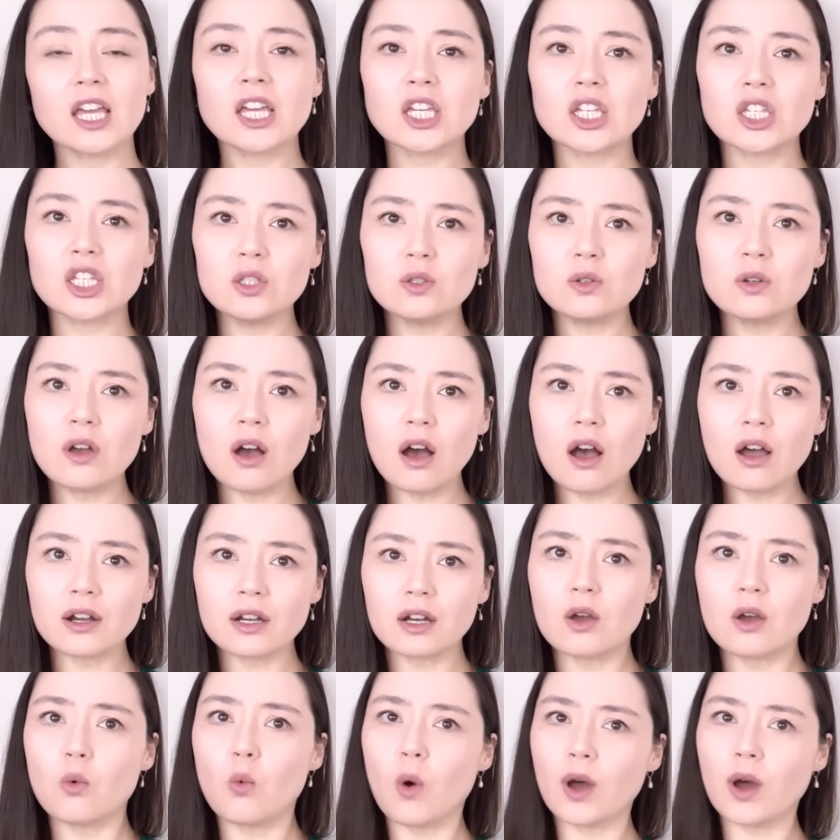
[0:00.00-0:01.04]
You got
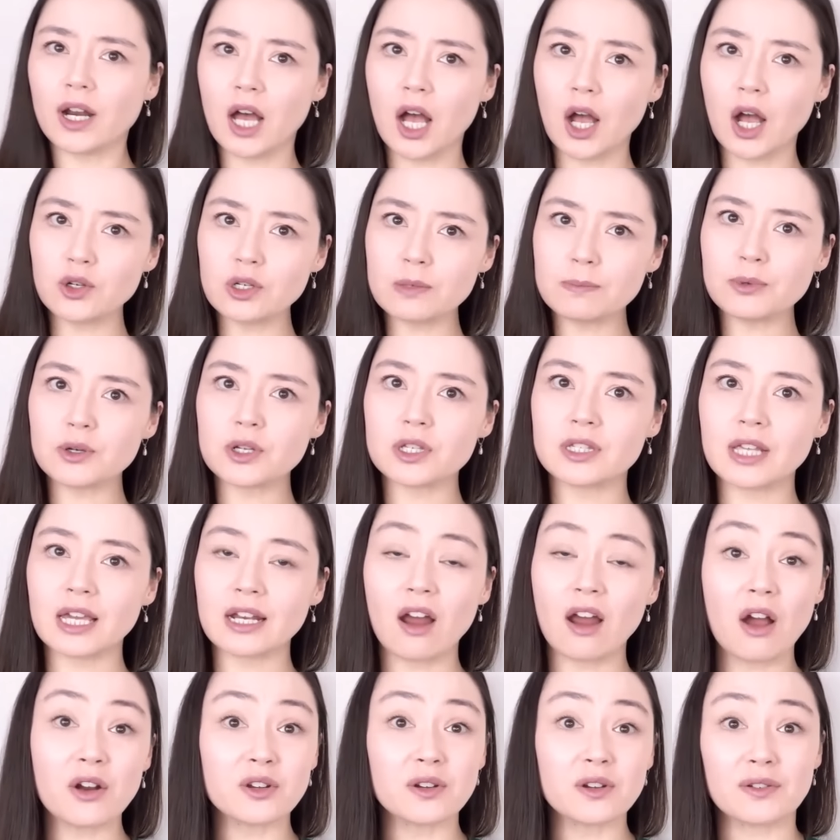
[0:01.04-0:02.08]
100%
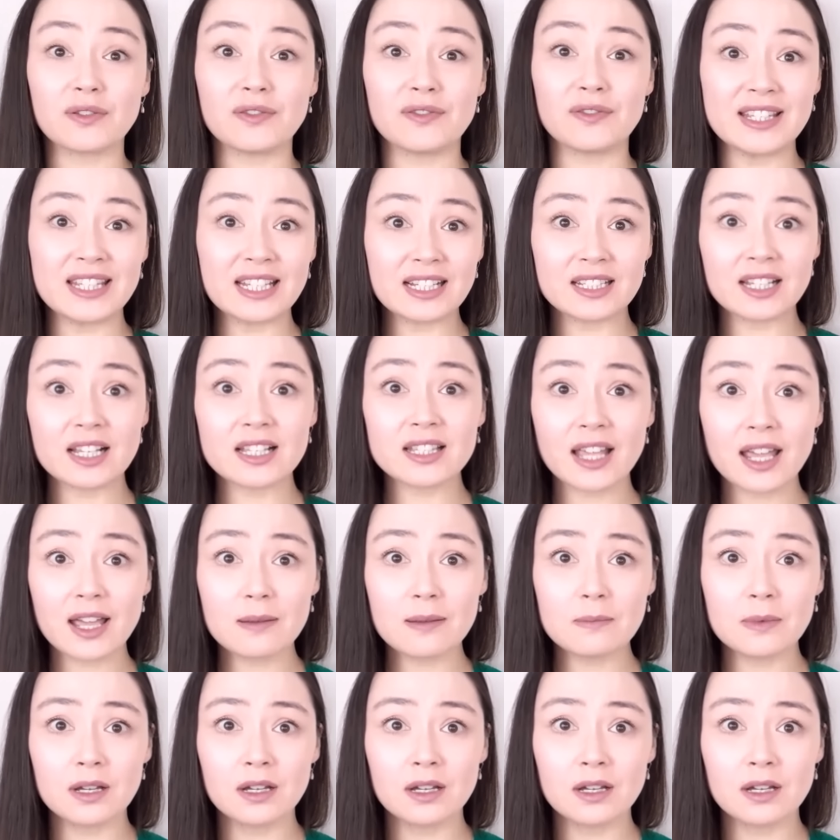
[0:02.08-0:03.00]
on your physics exam?